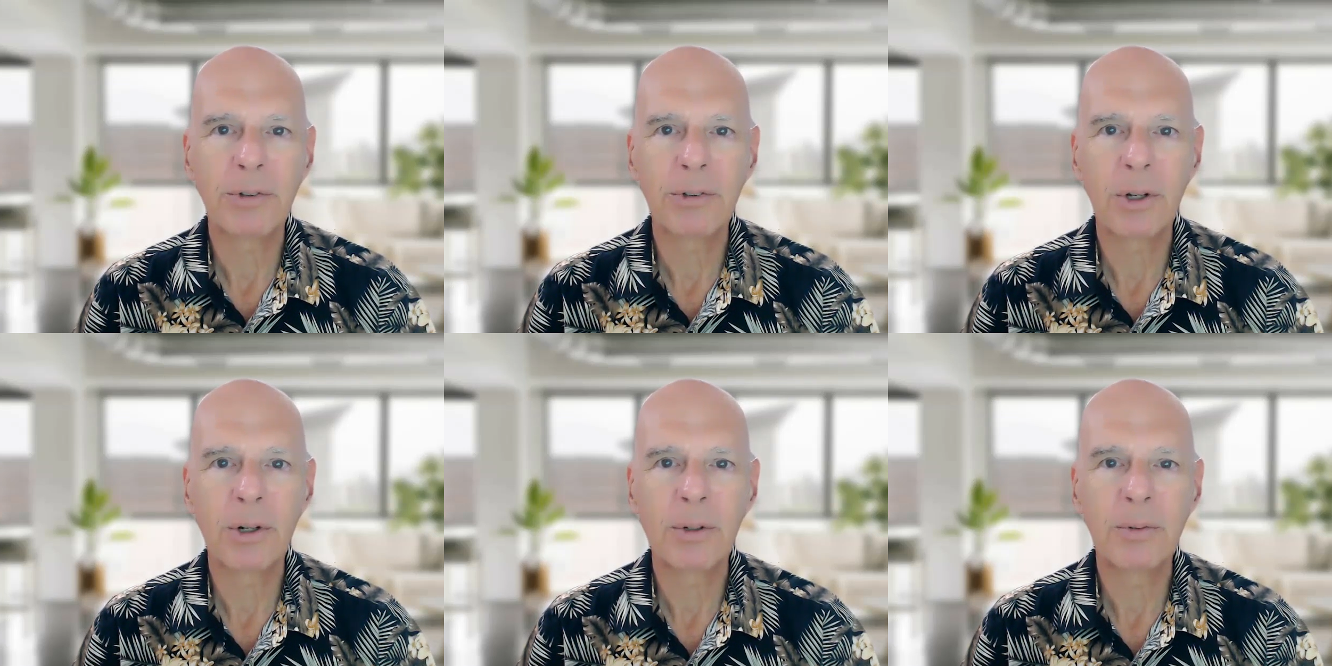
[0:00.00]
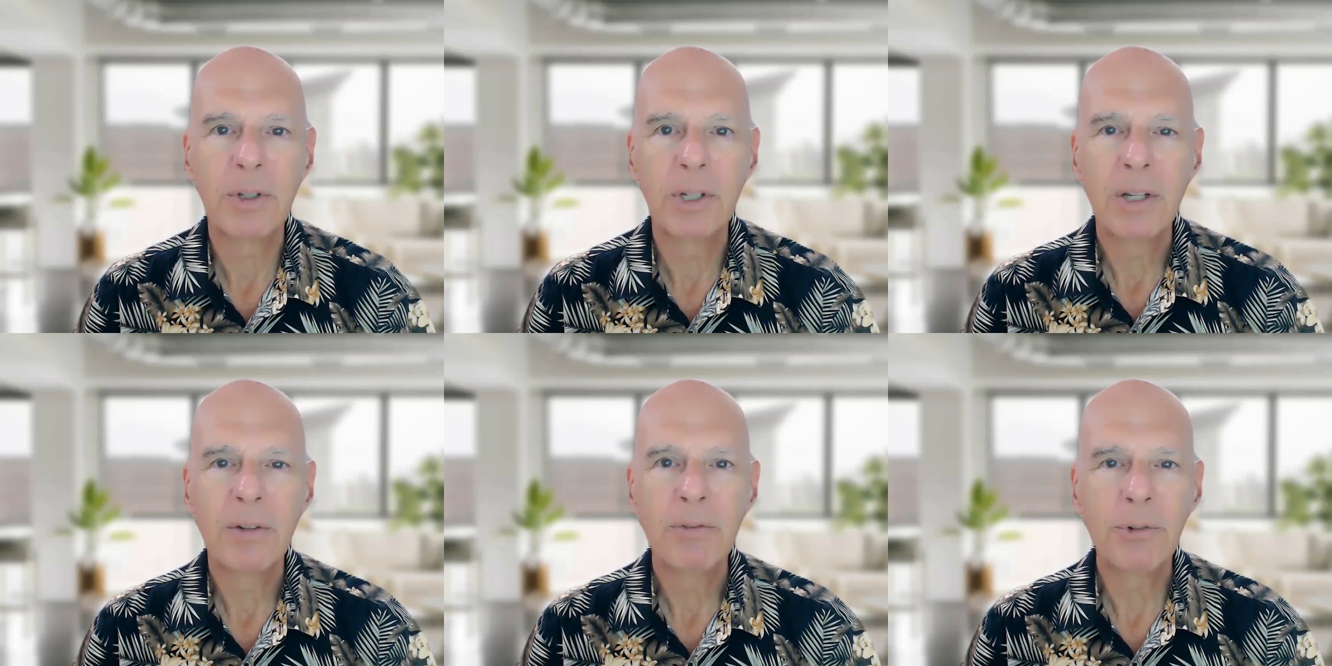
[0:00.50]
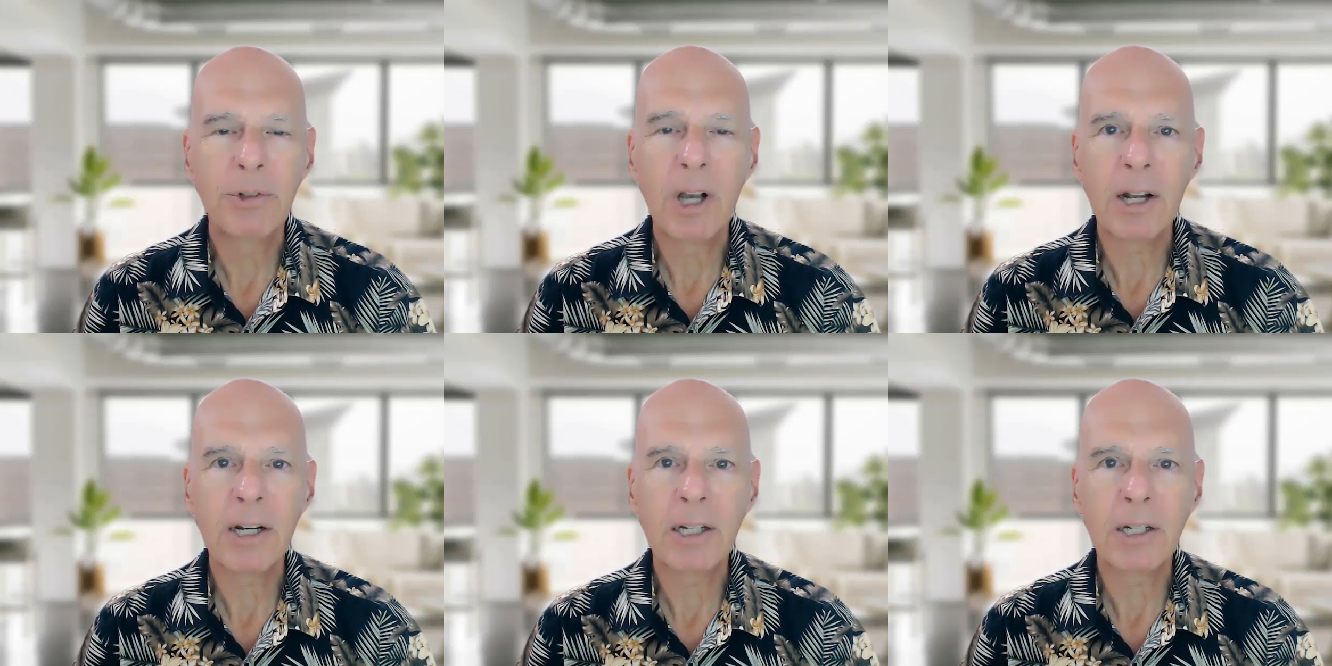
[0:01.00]
So if you've
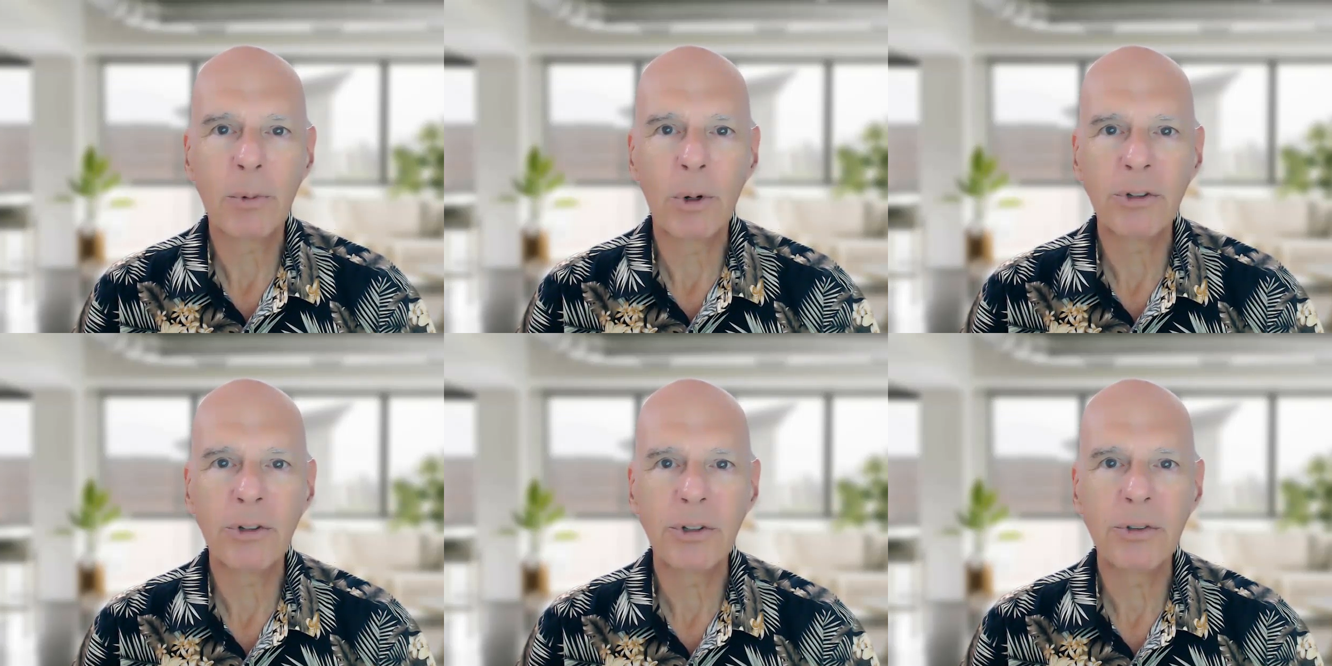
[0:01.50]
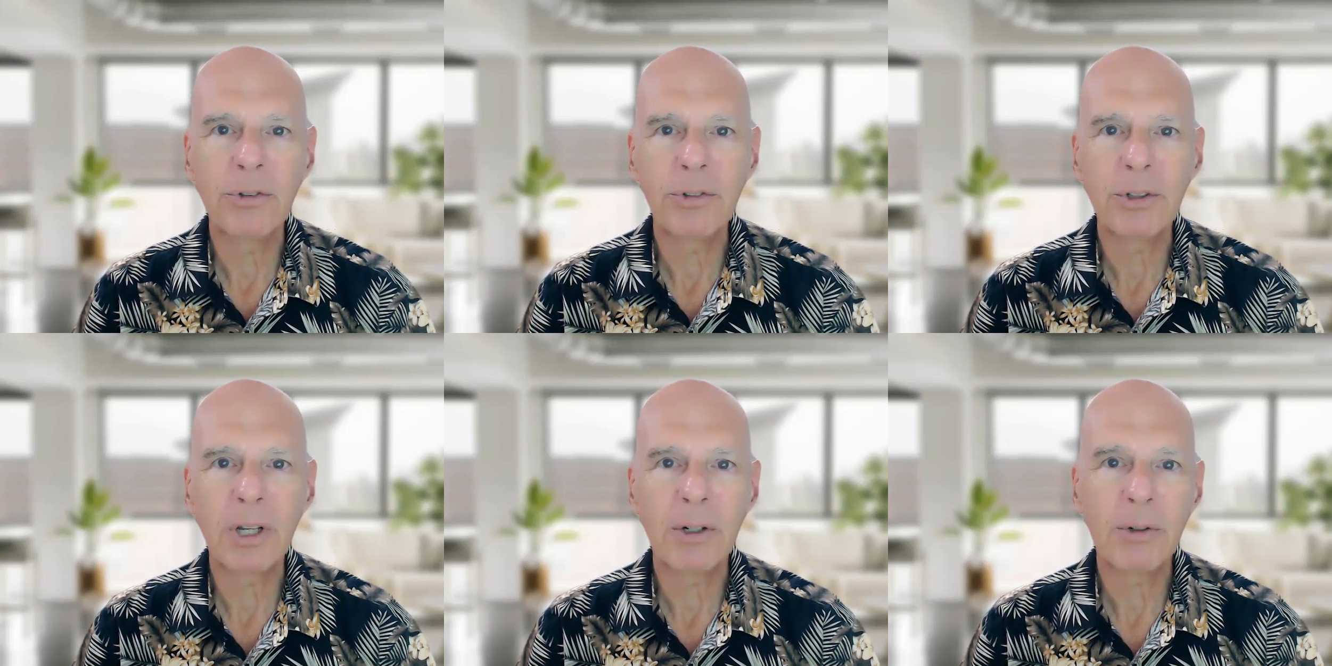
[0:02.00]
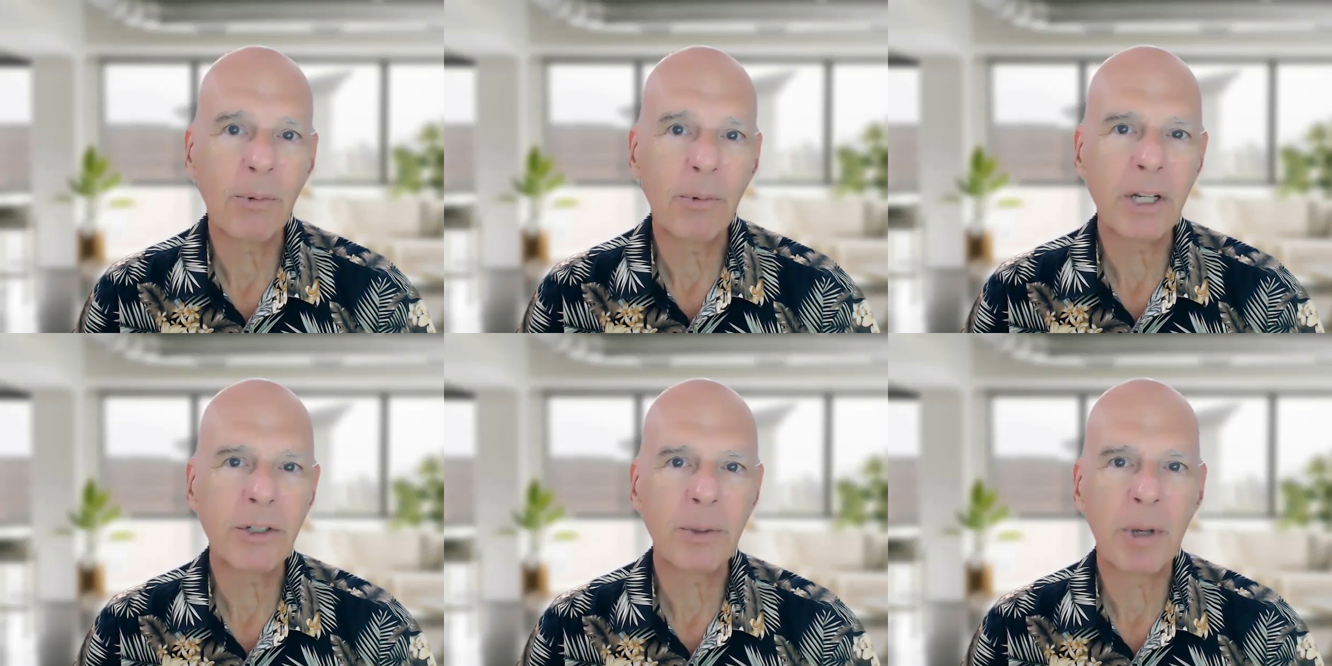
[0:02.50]
got any questions, uh,
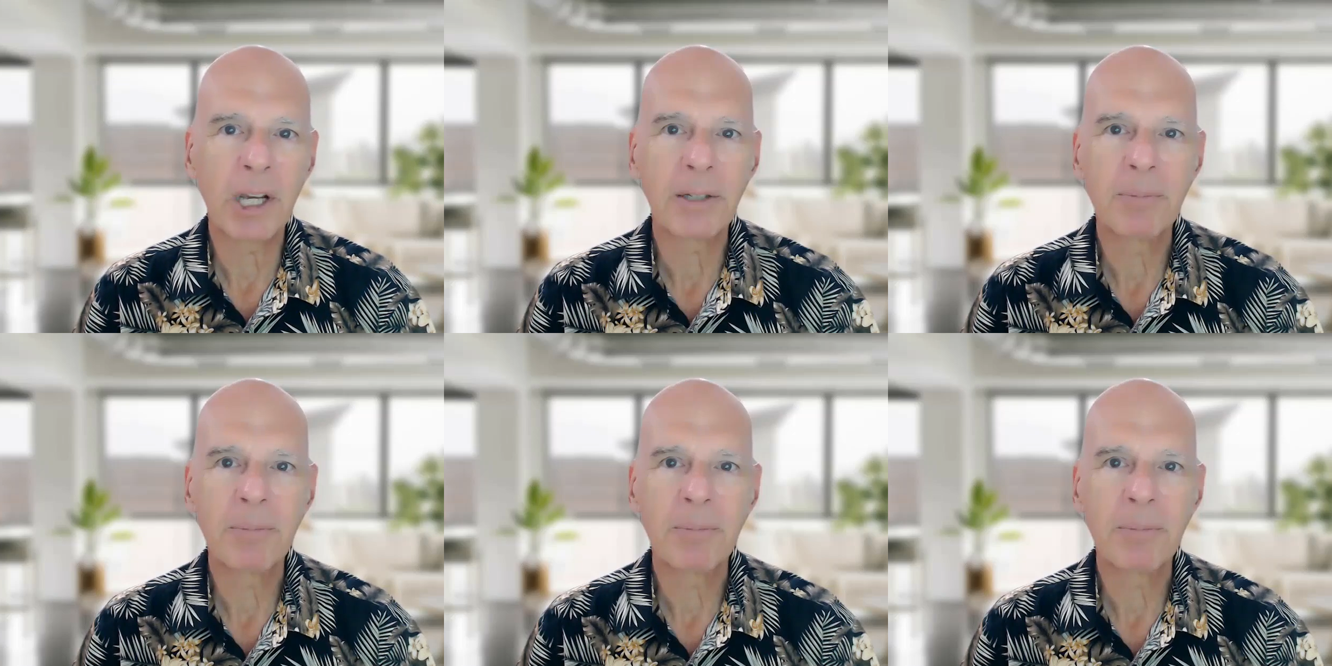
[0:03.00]
write to me.